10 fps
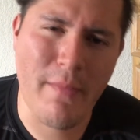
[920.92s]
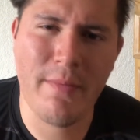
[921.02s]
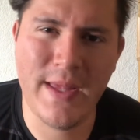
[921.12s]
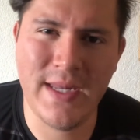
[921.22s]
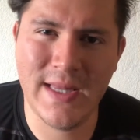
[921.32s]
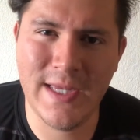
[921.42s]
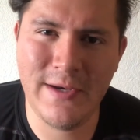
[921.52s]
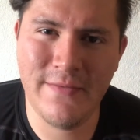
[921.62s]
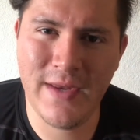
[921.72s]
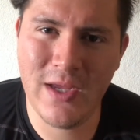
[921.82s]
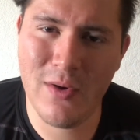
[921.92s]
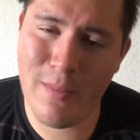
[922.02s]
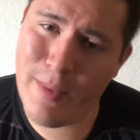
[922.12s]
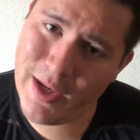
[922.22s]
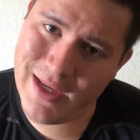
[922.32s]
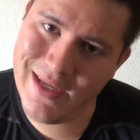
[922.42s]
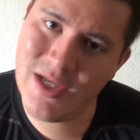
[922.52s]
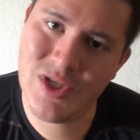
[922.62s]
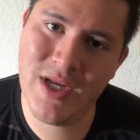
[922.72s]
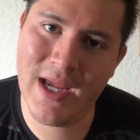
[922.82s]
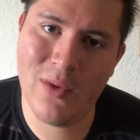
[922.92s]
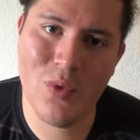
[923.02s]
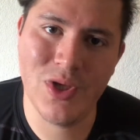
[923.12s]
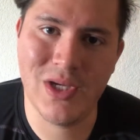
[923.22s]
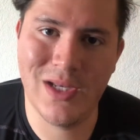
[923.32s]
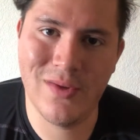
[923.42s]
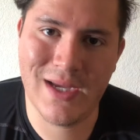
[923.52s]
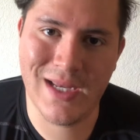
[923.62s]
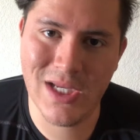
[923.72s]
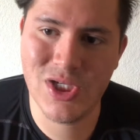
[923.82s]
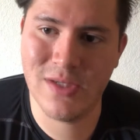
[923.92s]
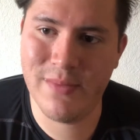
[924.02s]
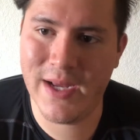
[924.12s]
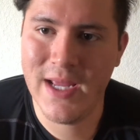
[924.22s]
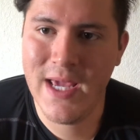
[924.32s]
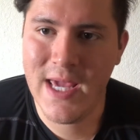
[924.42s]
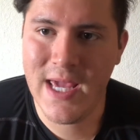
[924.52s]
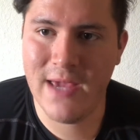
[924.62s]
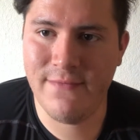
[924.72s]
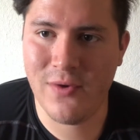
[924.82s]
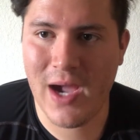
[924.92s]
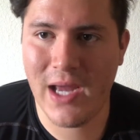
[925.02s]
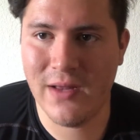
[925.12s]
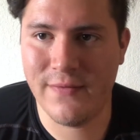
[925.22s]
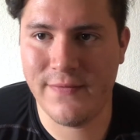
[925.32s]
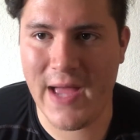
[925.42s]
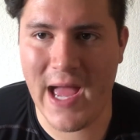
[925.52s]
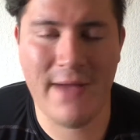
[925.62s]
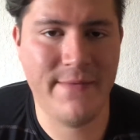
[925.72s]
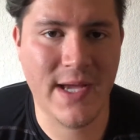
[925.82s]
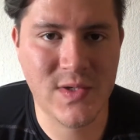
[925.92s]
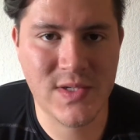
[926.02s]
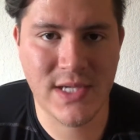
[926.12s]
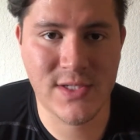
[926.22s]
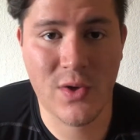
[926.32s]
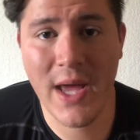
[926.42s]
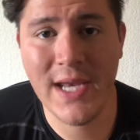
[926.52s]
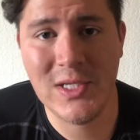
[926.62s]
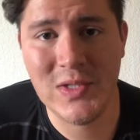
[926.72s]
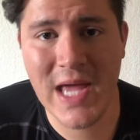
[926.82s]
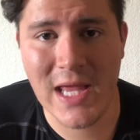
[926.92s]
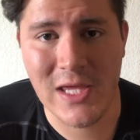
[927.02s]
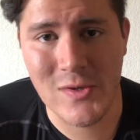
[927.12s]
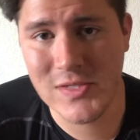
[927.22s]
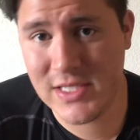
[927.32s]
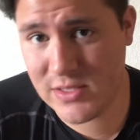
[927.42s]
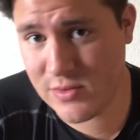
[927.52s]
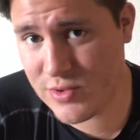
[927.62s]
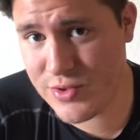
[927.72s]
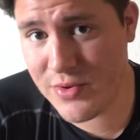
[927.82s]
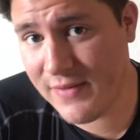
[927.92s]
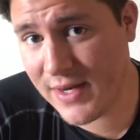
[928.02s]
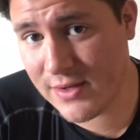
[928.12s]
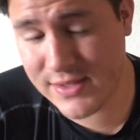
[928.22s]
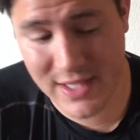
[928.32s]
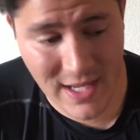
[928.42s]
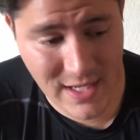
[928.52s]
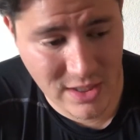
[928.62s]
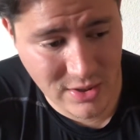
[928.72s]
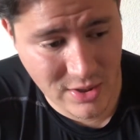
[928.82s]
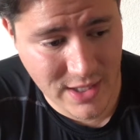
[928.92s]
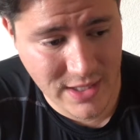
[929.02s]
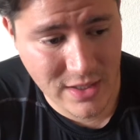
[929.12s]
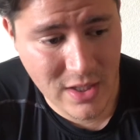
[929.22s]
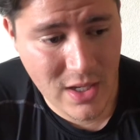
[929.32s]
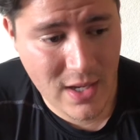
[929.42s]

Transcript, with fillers: probably in a later video about conditioning and what you can do to condition, but if you kind of have exercises, go ahead and do that. Use these three videos to kind of look at